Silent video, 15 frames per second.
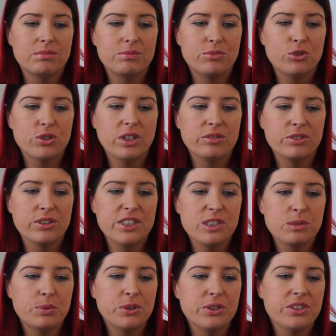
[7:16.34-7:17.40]
Trevor, I
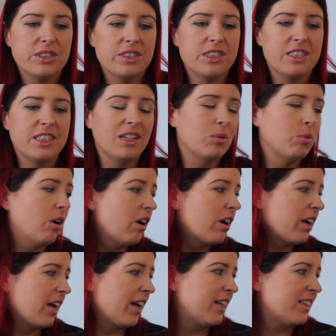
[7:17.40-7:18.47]
suppose, is still
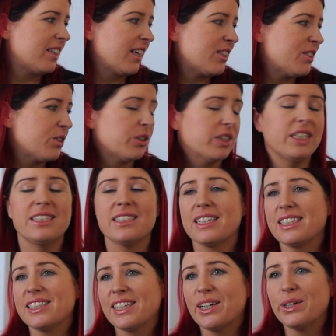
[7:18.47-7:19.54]
working in that, so he's
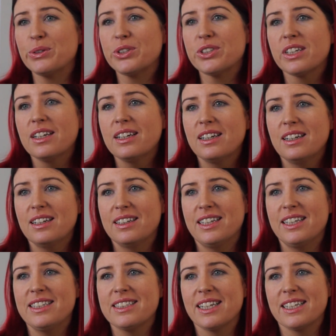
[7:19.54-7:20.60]
getting out.
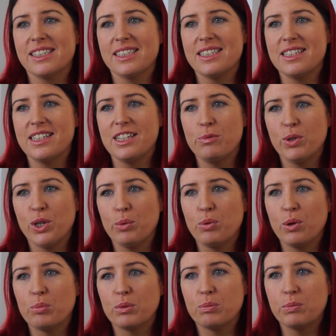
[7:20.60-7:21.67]
He's getting to see
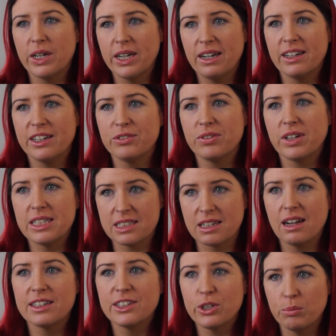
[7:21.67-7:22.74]
people, but my life has
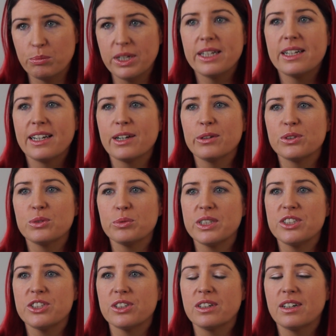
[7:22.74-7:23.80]
gone completely out the
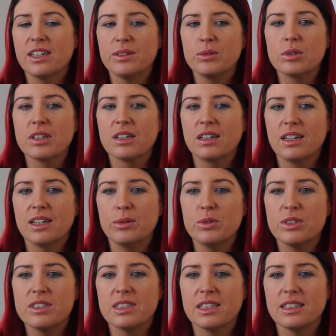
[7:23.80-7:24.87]
window. I
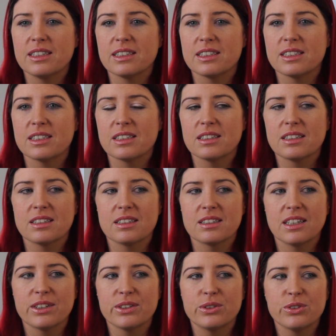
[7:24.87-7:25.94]
would say that,
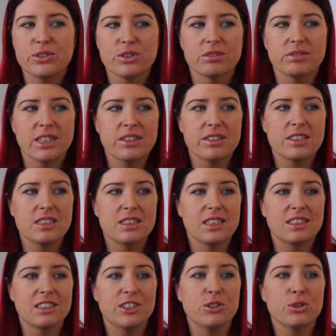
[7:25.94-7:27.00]
I'd go so far as to
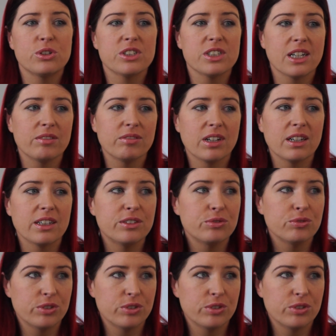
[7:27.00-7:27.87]
say that I don't have a life,